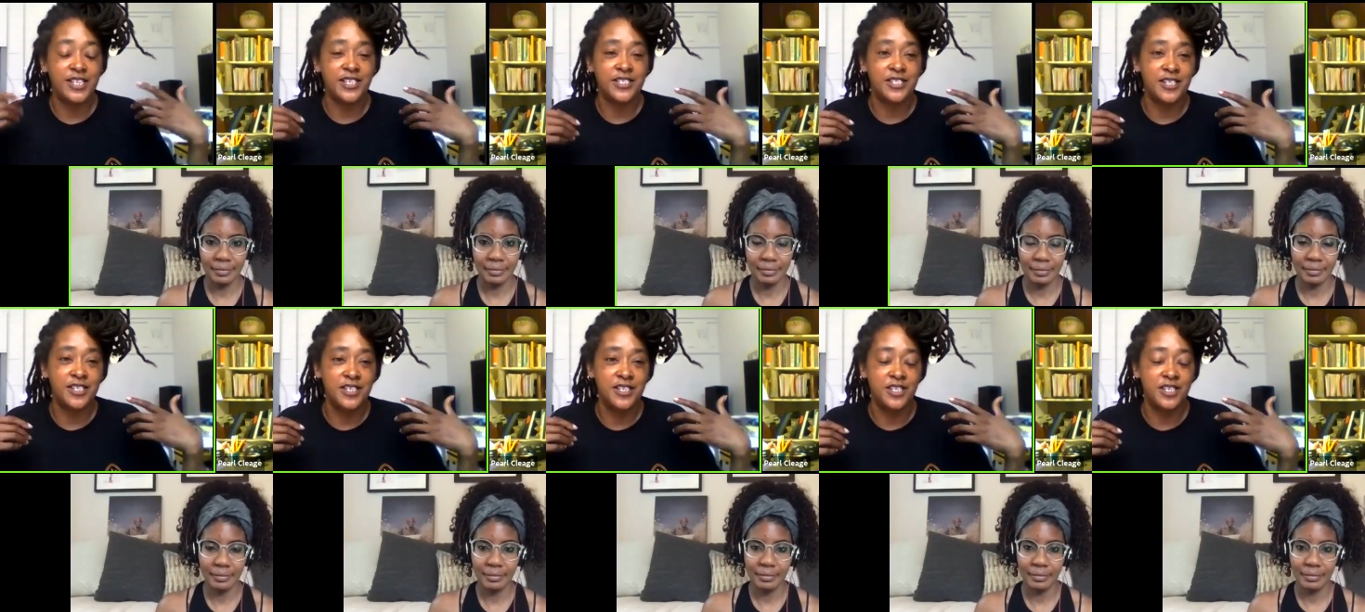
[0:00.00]
Speaker 1: just
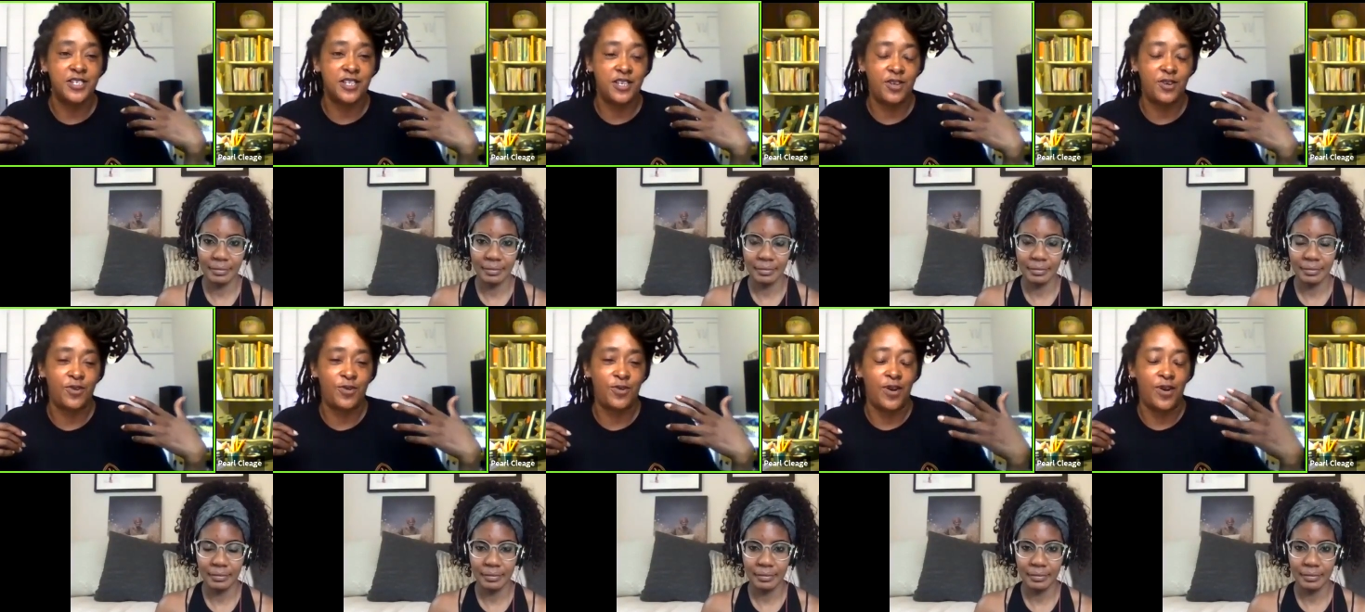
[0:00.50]
listened
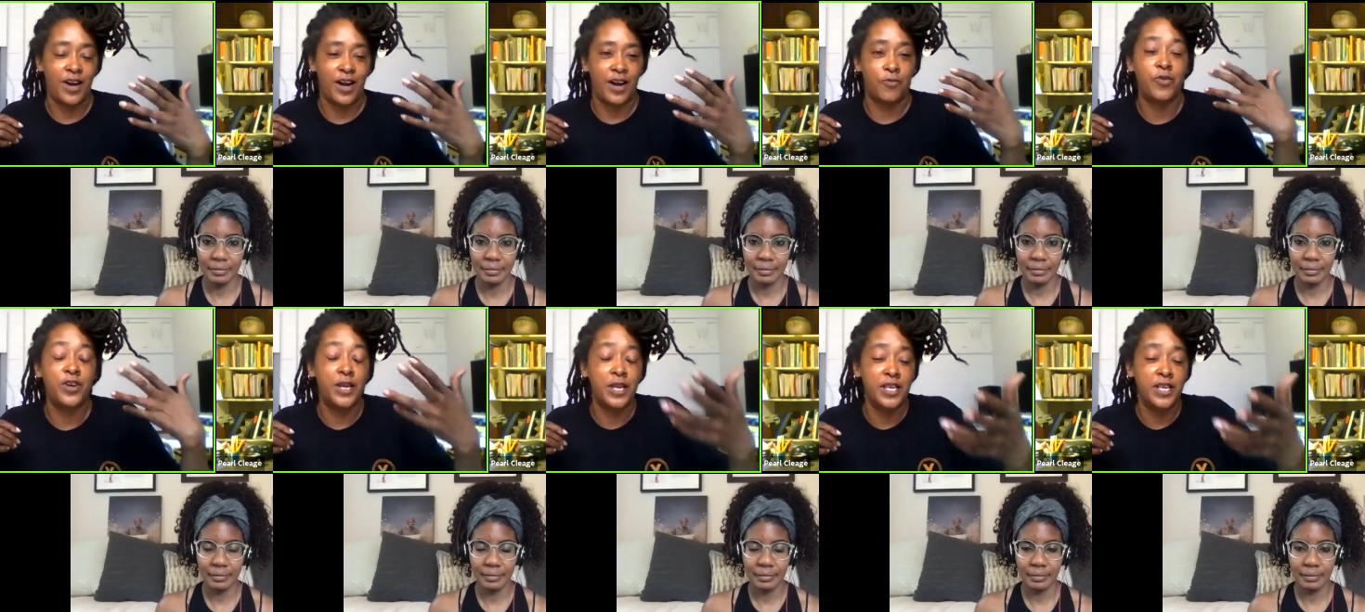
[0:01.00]
to, uh,
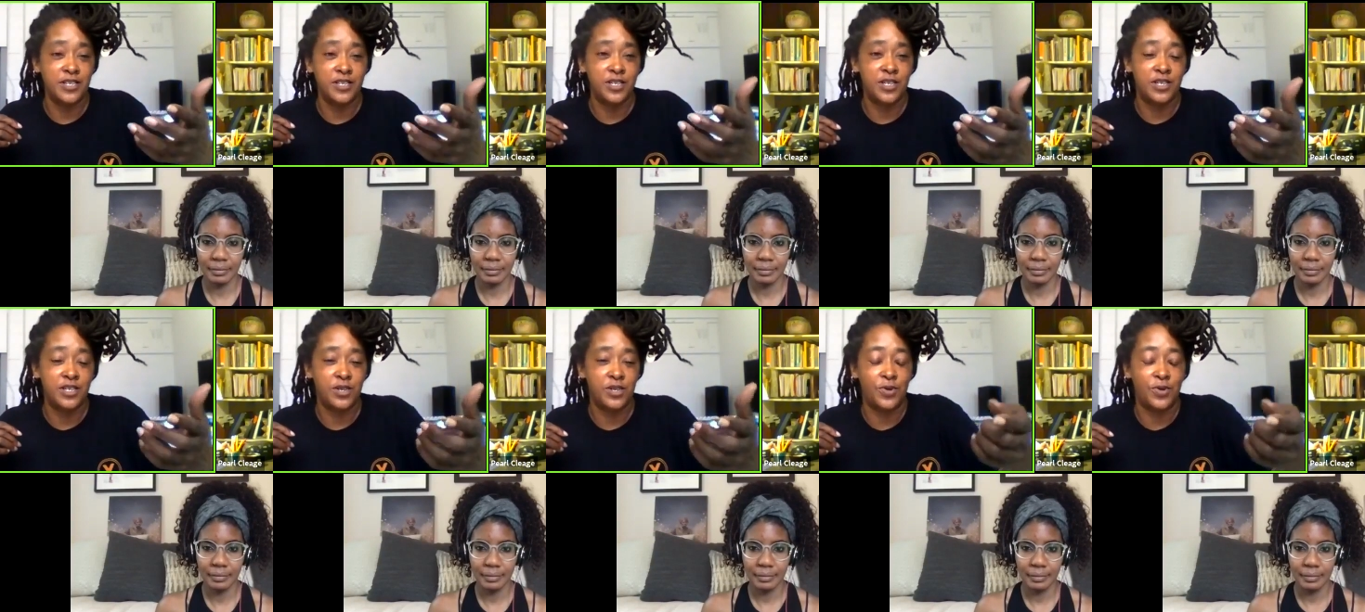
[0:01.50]
re-listened
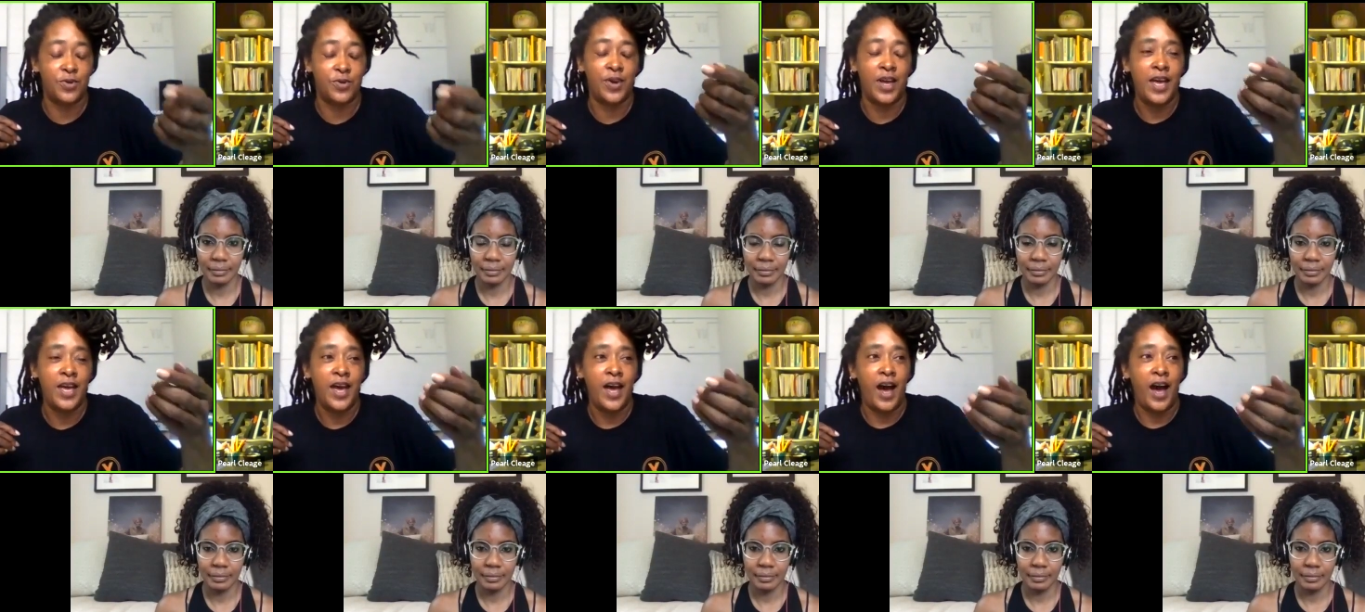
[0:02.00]
to
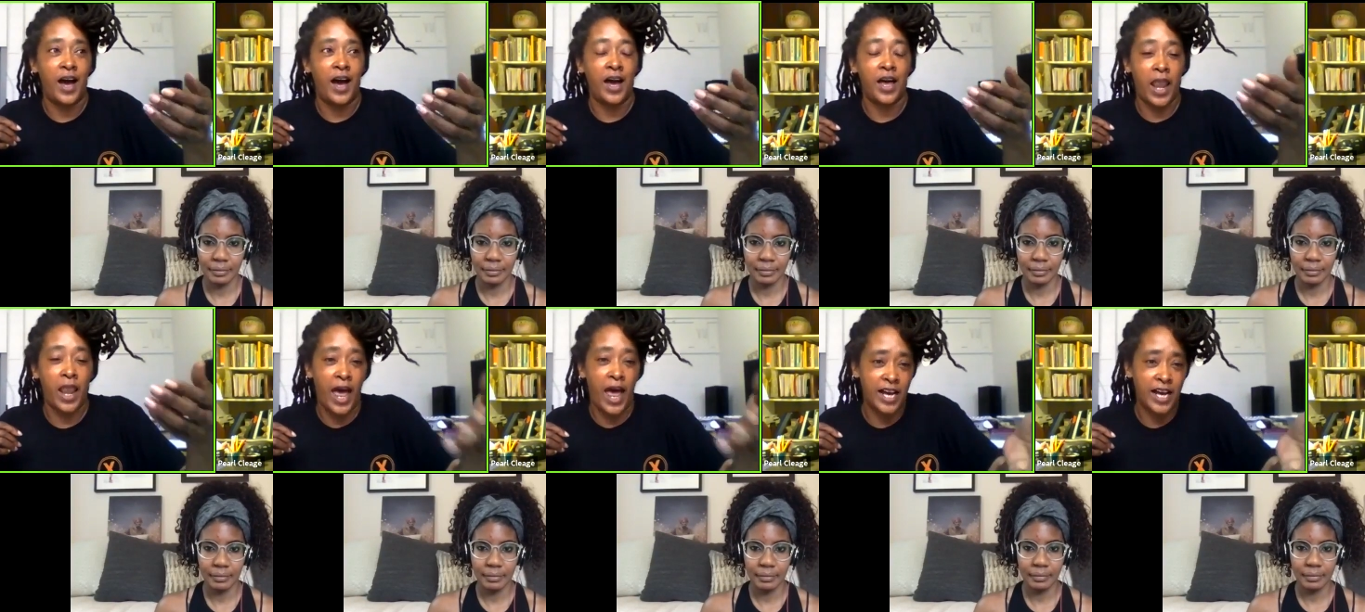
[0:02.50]
uh,
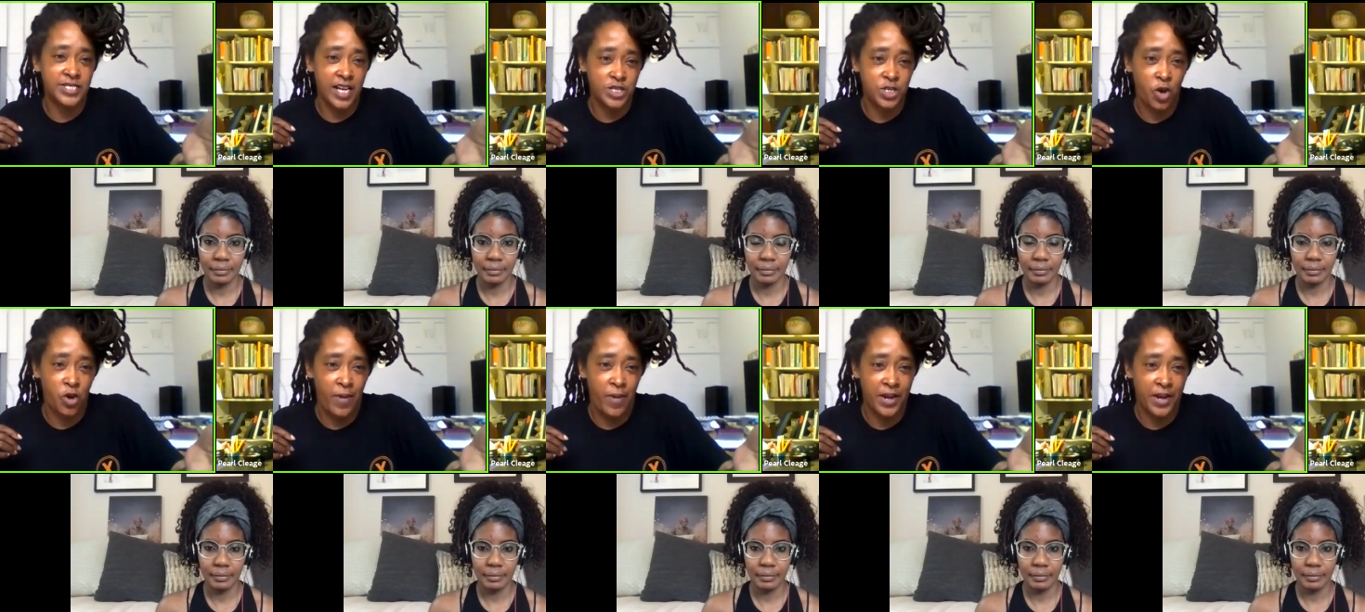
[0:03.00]
Lies I
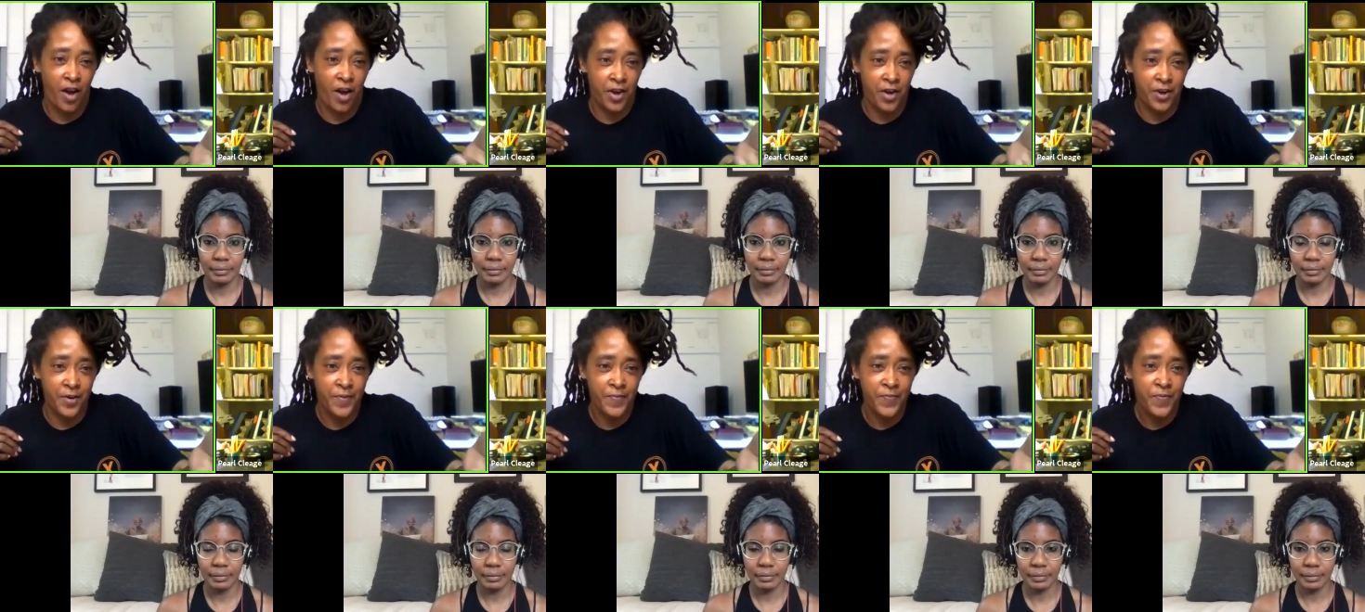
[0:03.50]
Told My
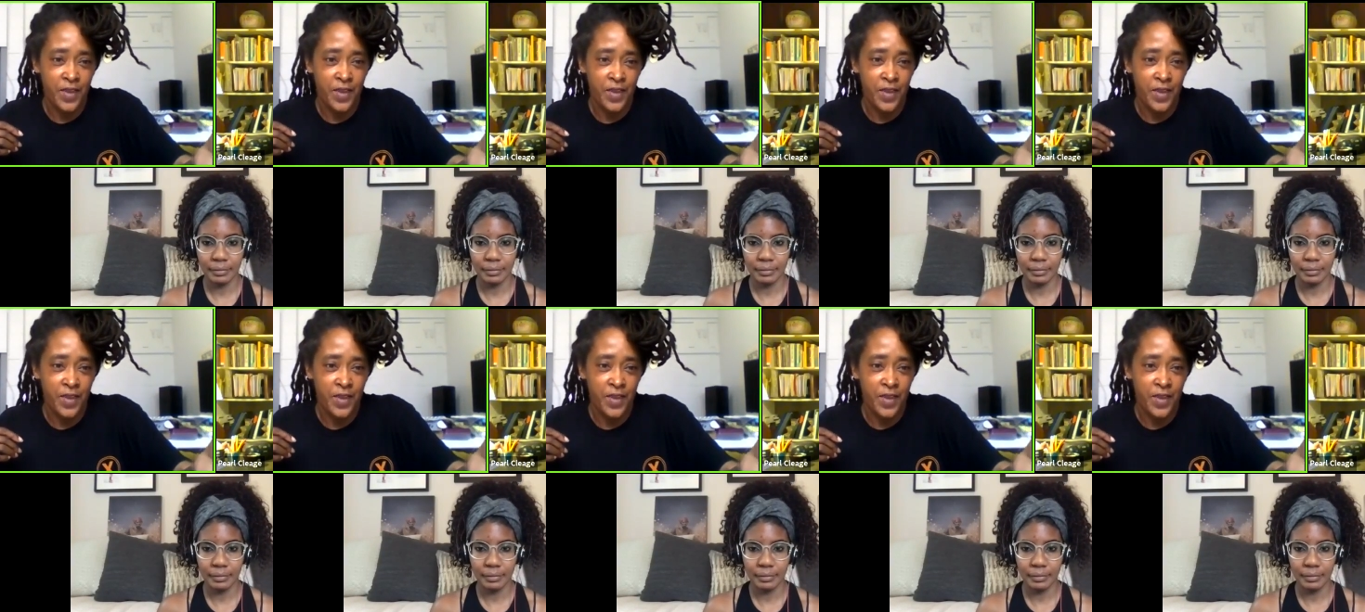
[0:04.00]
Daughter.